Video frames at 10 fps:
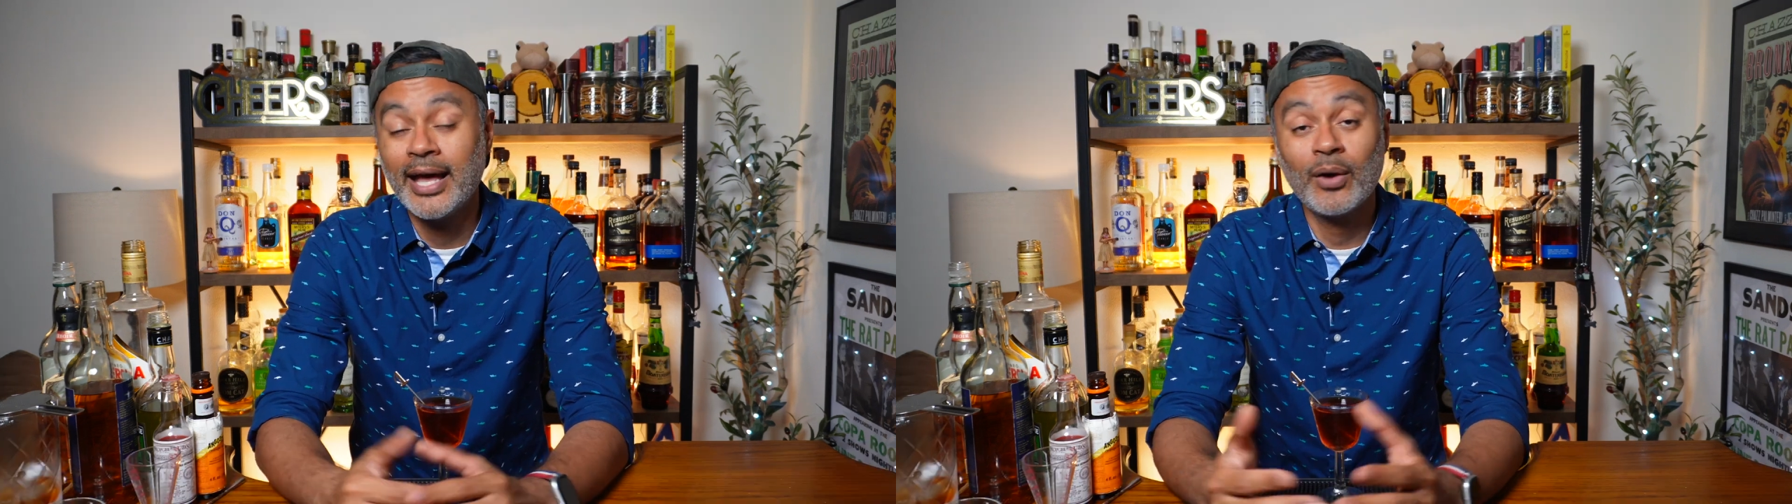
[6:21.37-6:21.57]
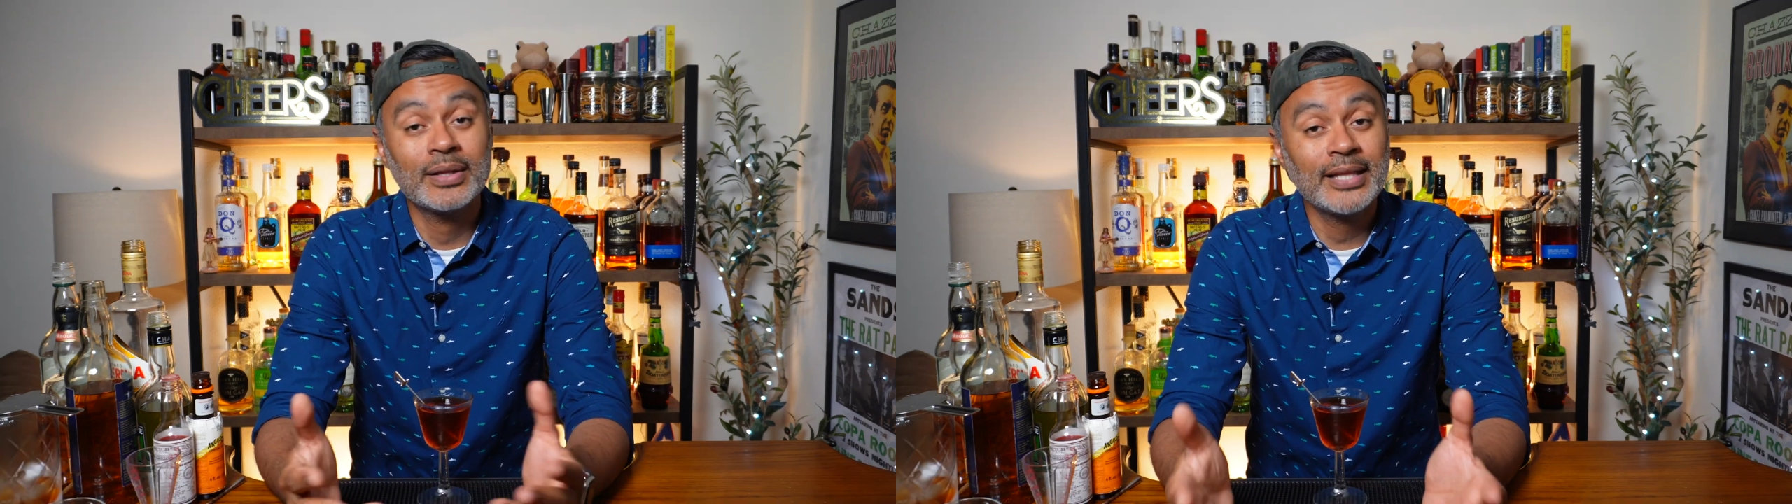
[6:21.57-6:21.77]

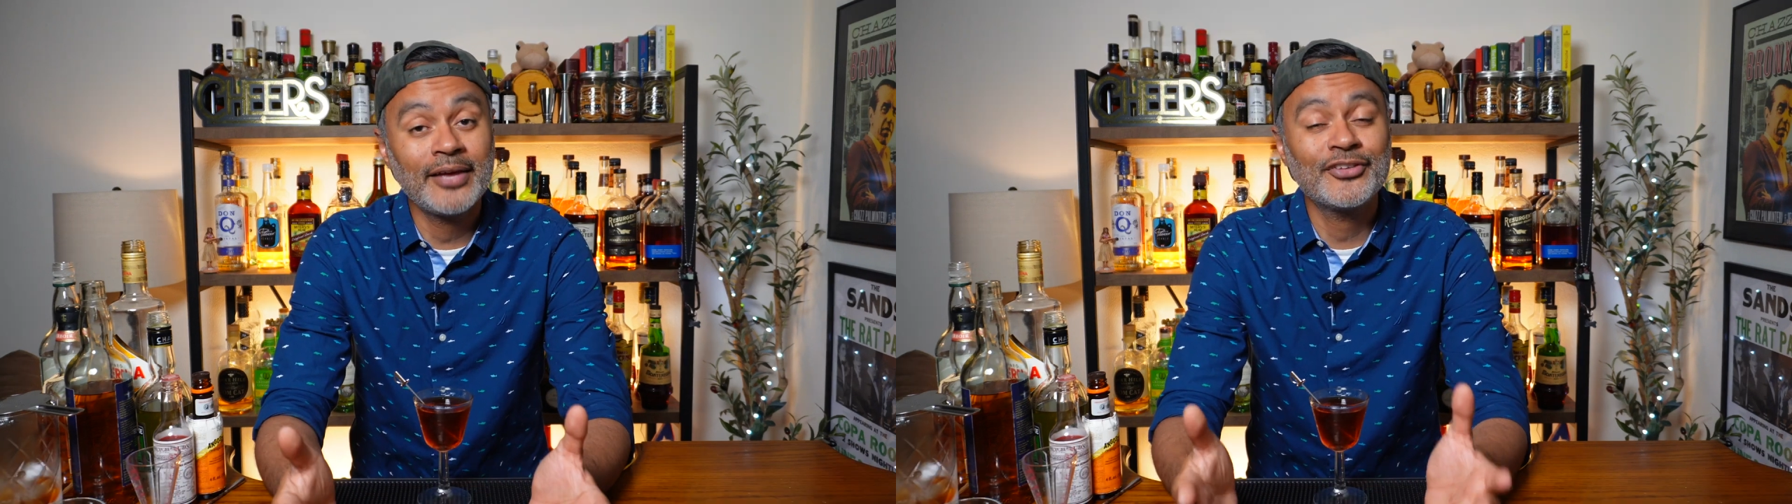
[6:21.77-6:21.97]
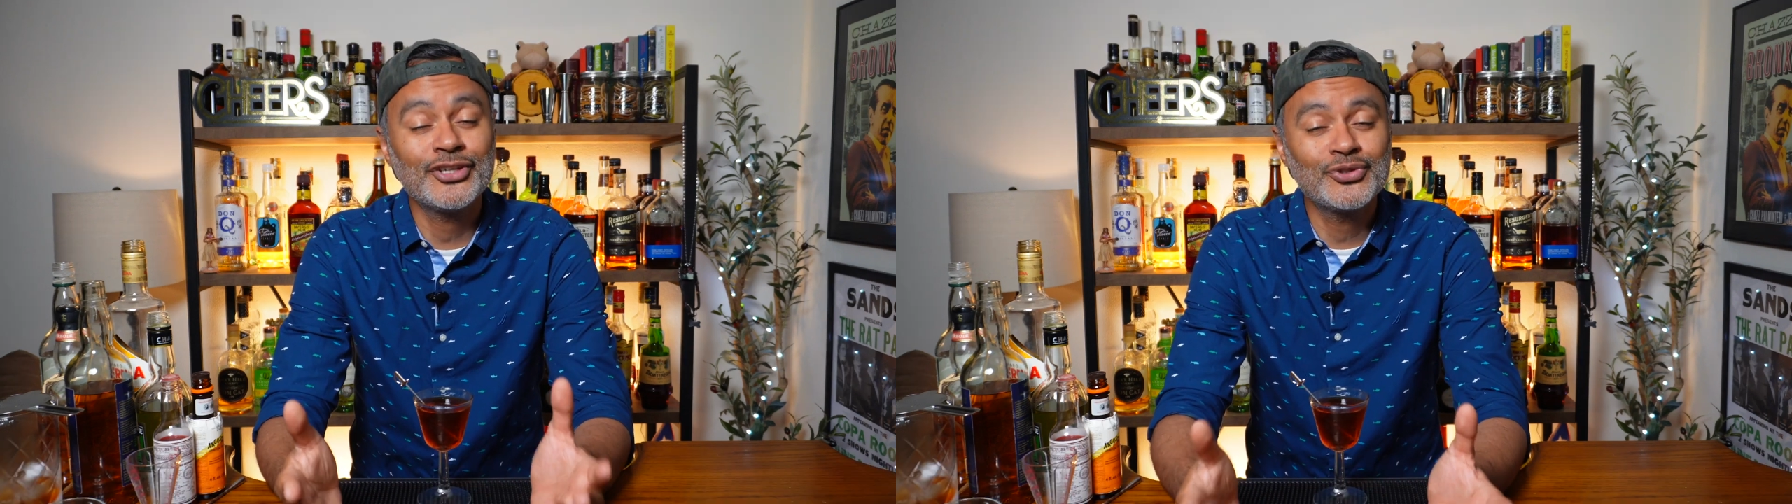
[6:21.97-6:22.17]
and when
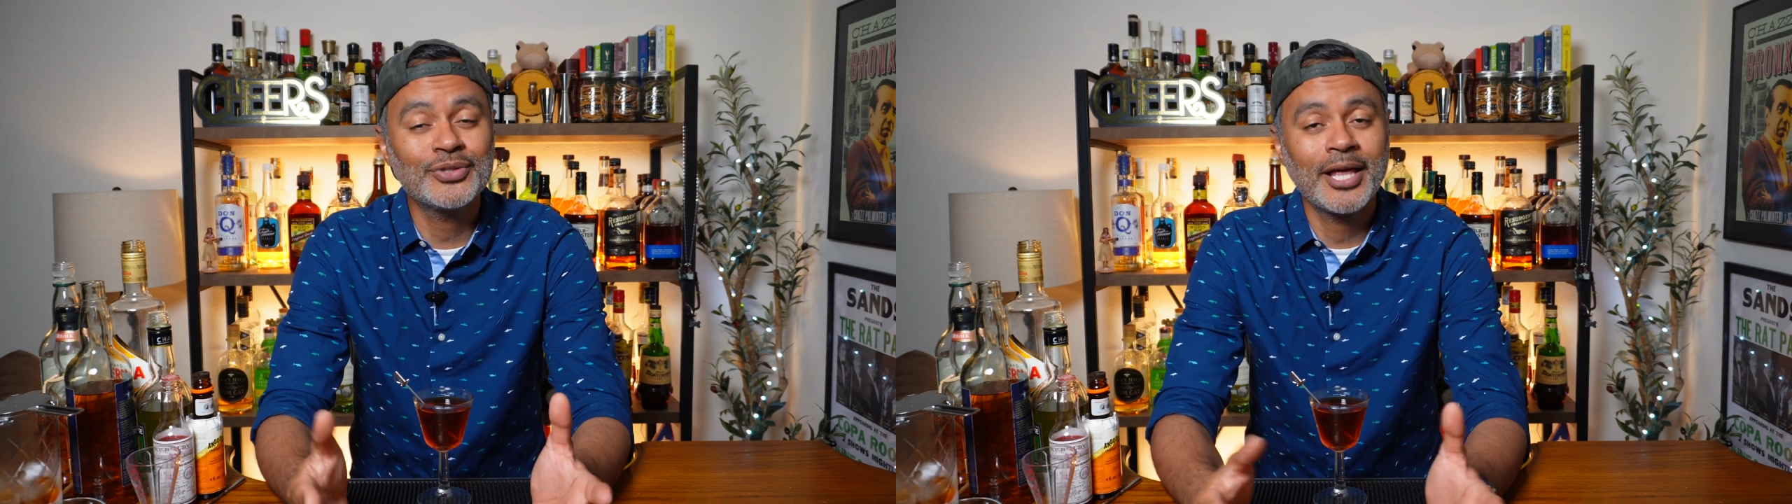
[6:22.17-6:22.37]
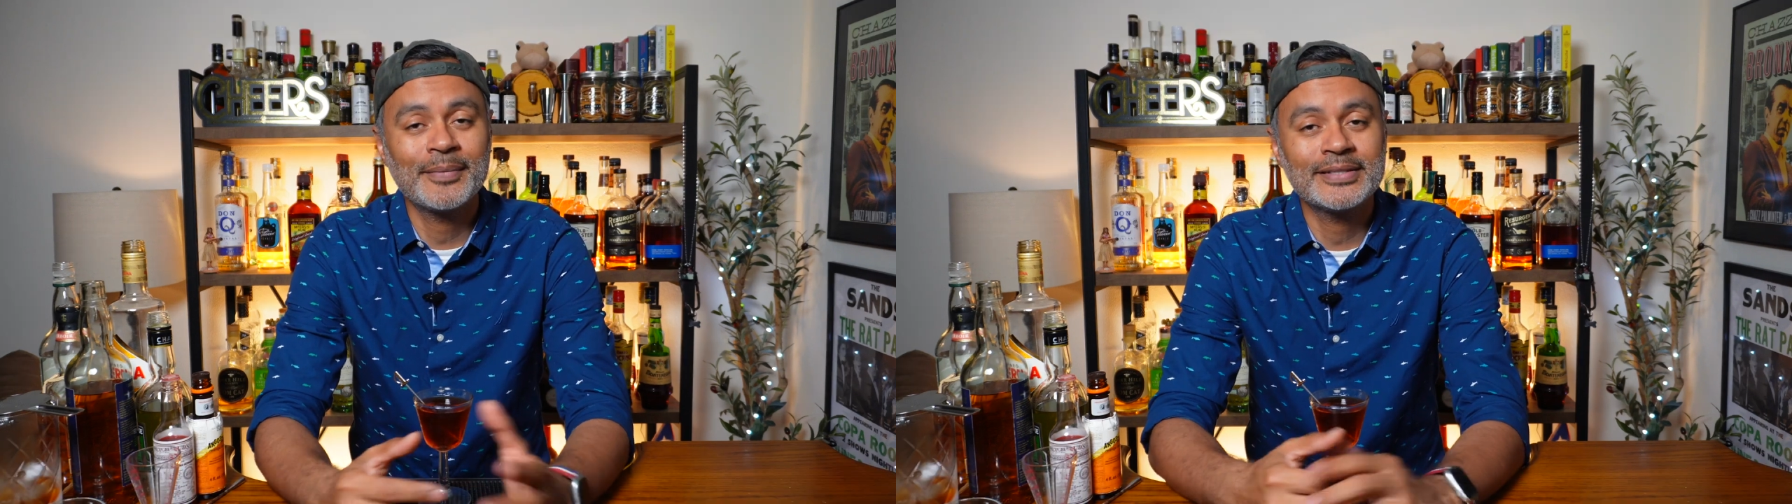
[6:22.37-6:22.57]
life gives you
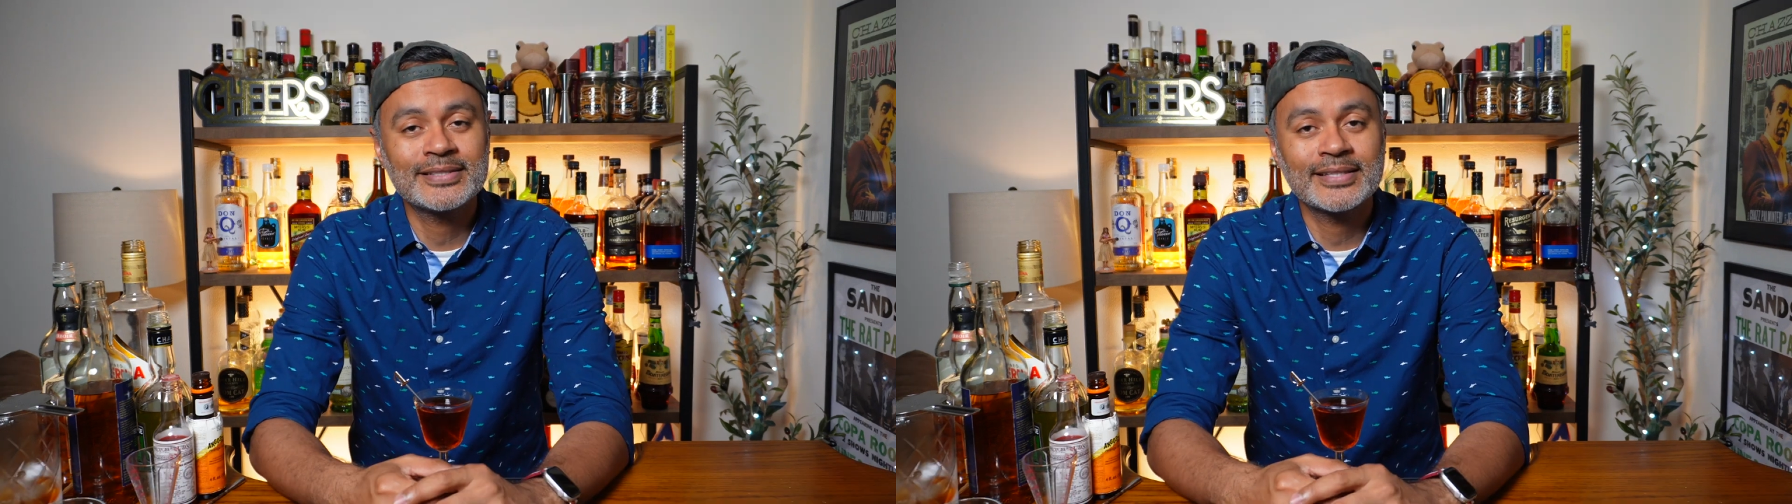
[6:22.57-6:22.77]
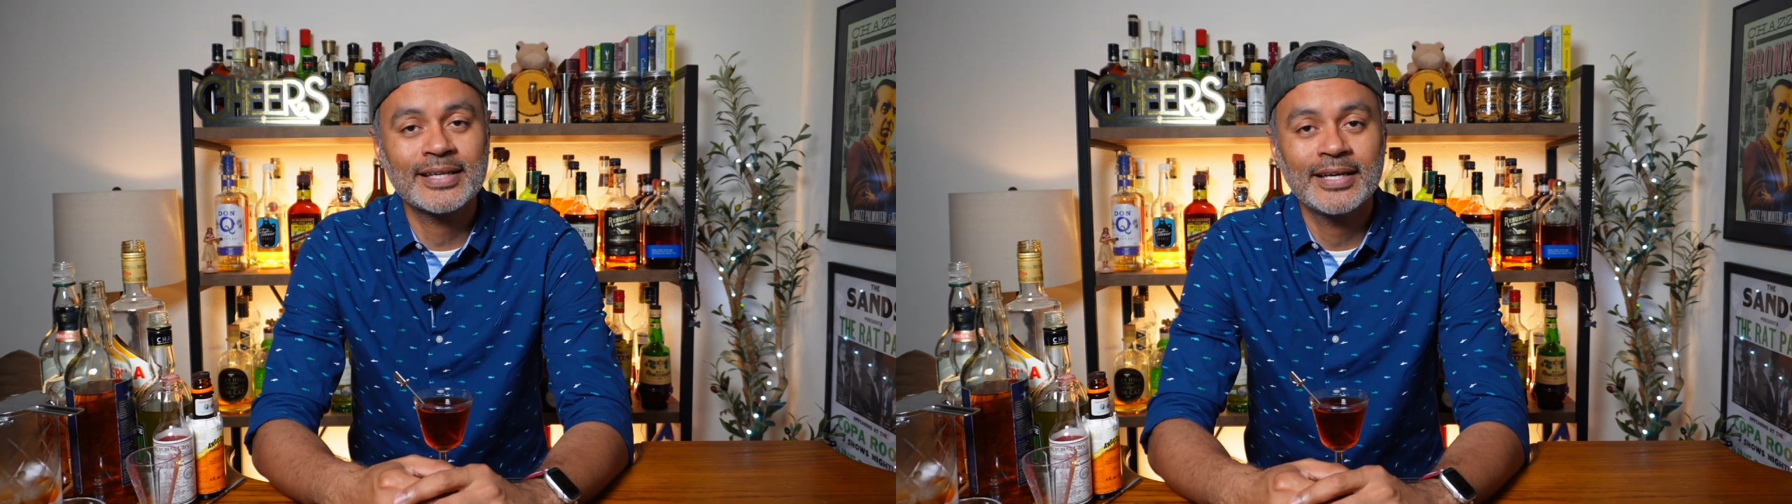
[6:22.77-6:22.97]
lemons,